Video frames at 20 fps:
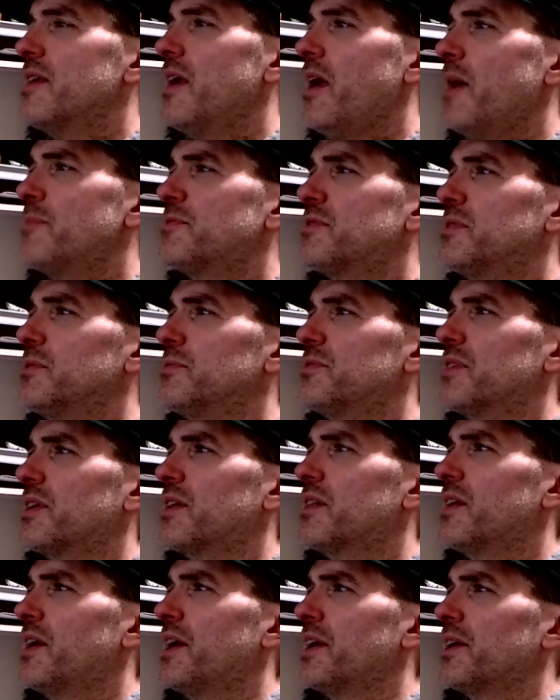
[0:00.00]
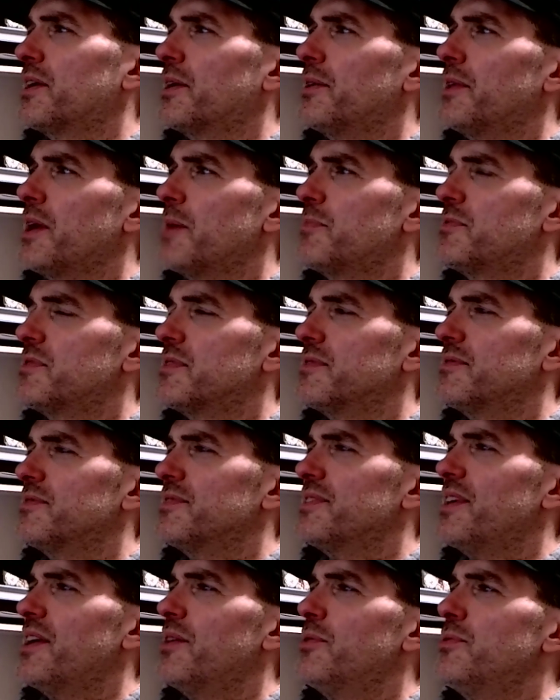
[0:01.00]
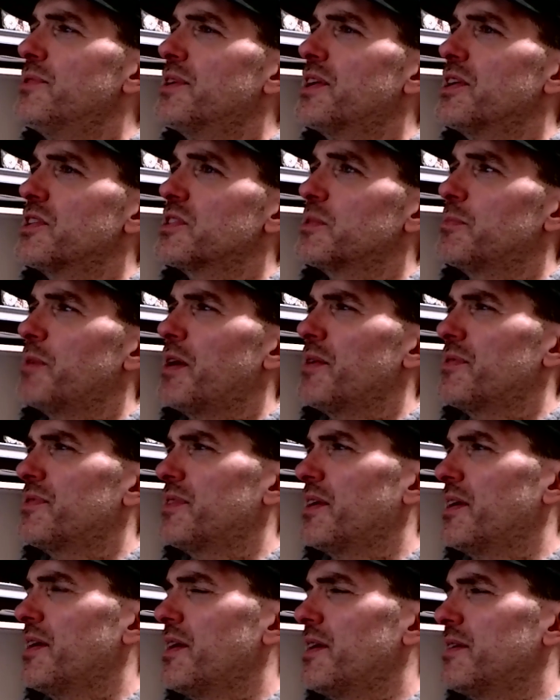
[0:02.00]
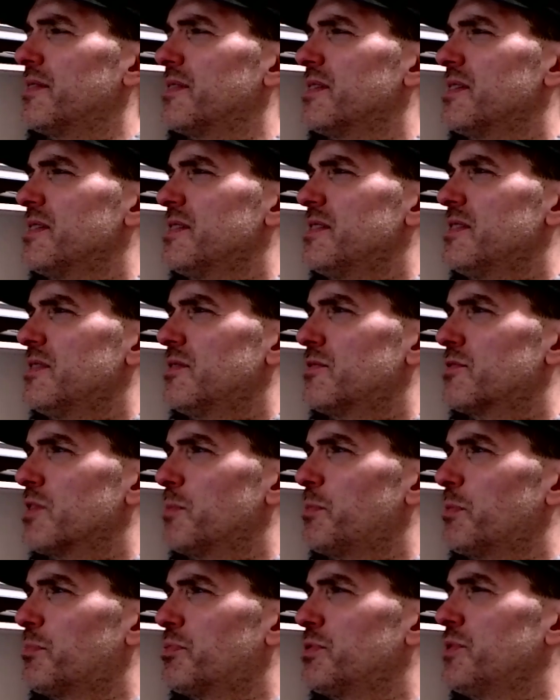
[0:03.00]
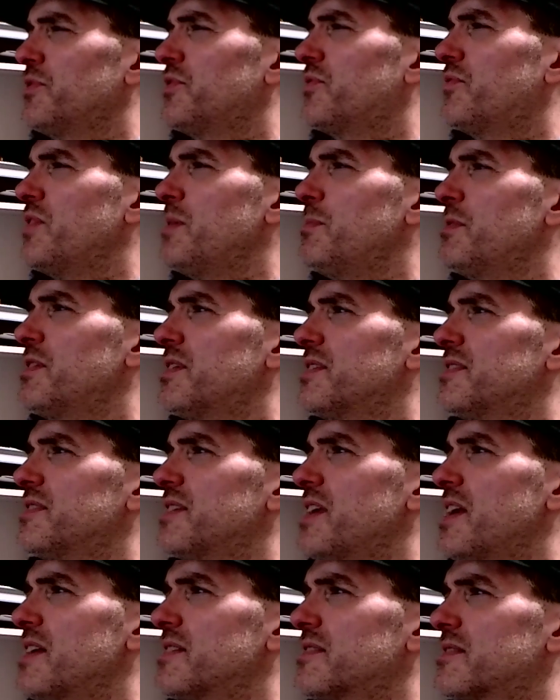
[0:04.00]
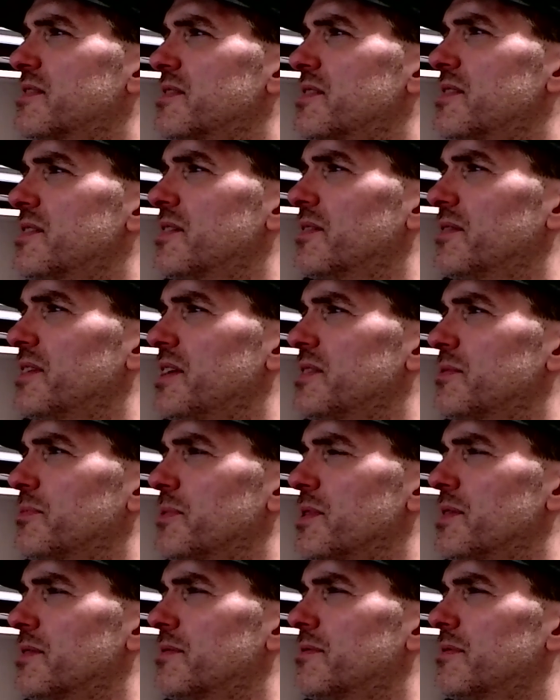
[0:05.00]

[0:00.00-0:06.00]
Absolute decline, collapse. And who cares about that? Trump approves FEMA disaster. Oh, that's weird.